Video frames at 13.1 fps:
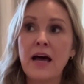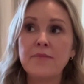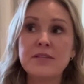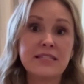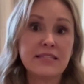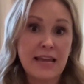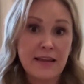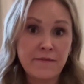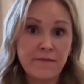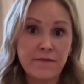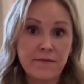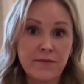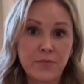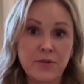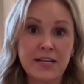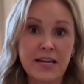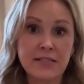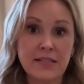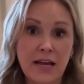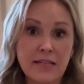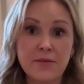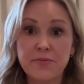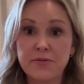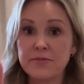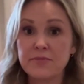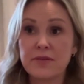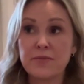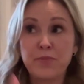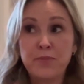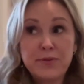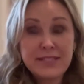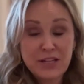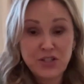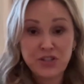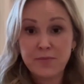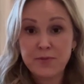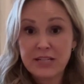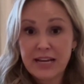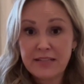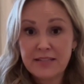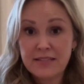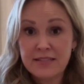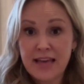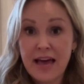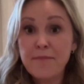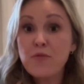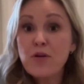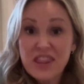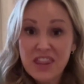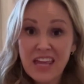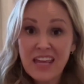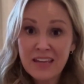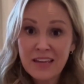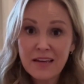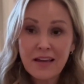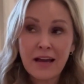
safe. It protects us. It potentially protects them, we think.